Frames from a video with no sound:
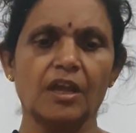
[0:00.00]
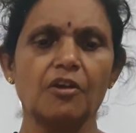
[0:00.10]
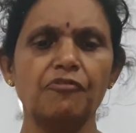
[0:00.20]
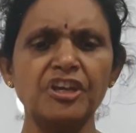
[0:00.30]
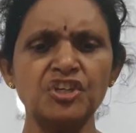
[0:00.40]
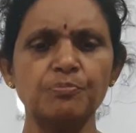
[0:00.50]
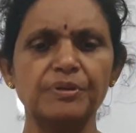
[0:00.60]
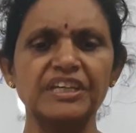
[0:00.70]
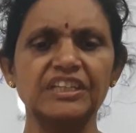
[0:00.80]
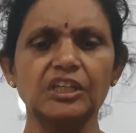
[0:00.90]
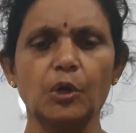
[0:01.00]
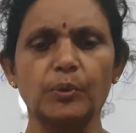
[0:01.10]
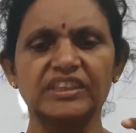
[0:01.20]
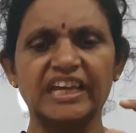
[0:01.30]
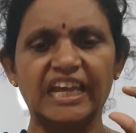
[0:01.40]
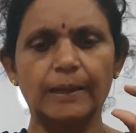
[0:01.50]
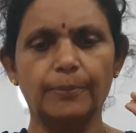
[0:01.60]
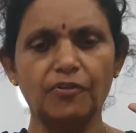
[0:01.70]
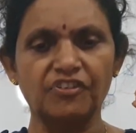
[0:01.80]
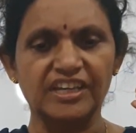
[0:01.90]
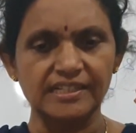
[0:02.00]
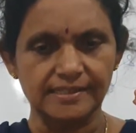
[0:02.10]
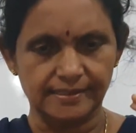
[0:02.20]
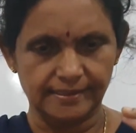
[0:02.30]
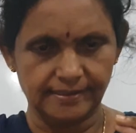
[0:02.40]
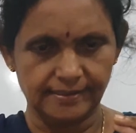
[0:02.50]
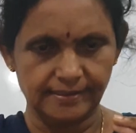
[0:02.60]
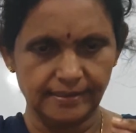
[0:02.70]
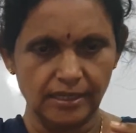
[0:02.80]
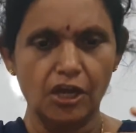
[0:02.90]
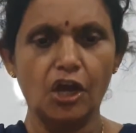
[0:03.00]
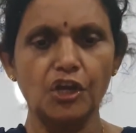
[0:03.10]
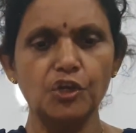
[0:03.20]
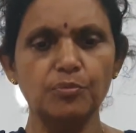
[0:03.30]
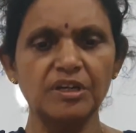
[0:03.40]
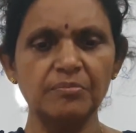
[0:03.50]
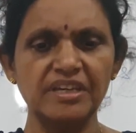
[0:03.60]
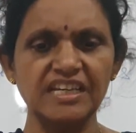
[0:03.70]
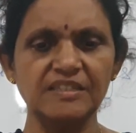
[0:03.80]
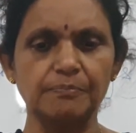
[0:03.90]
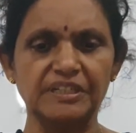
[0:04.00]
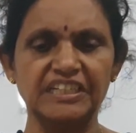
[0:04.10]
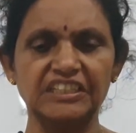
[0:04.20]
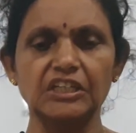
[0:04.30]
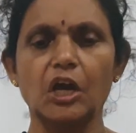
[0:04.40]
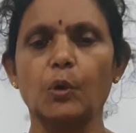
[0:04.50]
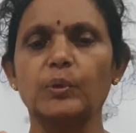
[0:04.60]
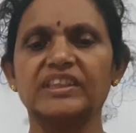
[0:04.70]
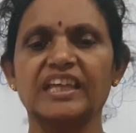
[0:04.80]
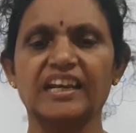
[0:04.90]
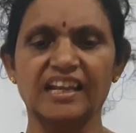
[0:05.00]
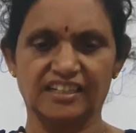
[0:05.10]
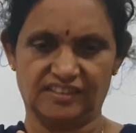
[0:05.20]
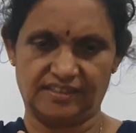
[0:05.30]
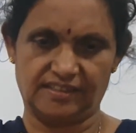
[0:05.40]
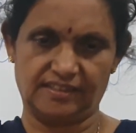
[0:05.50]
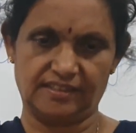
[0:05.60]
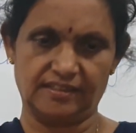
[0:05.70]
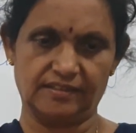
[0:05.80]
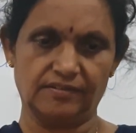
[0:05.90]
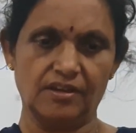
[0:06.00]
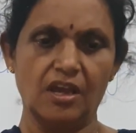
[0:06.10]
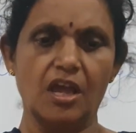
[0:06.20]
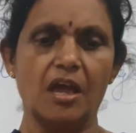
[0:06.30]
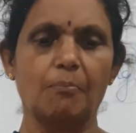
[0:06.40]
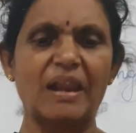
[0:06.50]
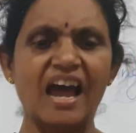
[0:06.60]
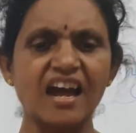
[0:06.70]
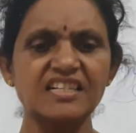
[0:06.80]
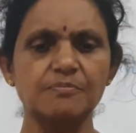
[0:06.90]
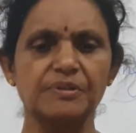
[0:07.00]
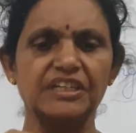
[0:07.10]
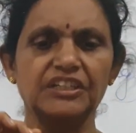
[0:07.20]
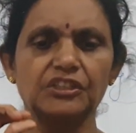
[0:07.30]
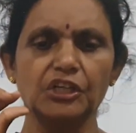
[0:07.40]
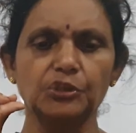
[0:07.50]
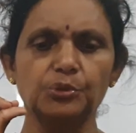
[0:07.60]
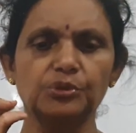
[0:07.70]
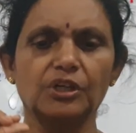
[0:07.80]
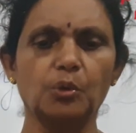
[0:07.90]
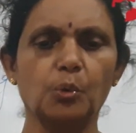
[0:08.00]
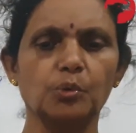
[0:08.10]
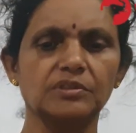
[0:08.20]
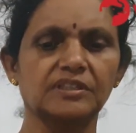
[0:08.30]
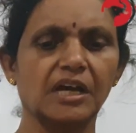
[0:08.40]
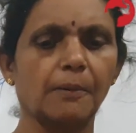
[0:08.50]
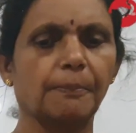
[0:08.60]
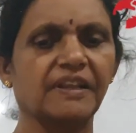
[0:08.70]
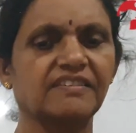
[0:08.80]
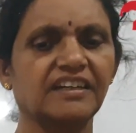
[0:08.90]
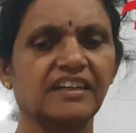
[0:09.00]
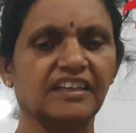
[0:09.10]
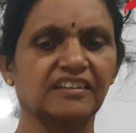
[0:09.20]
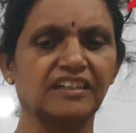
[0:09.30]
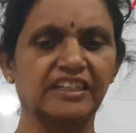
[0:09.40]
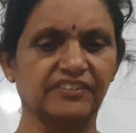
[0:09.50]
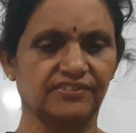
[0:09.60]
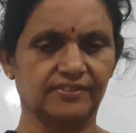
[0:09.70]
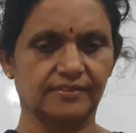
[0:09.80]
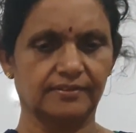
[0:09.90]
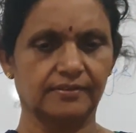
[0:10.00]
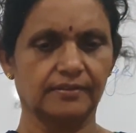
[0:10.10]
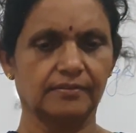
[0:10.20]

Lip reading: Fish breathe with the help of gills. Human beings breathe with their lungs. Plants breathe through the holes present in the leaves.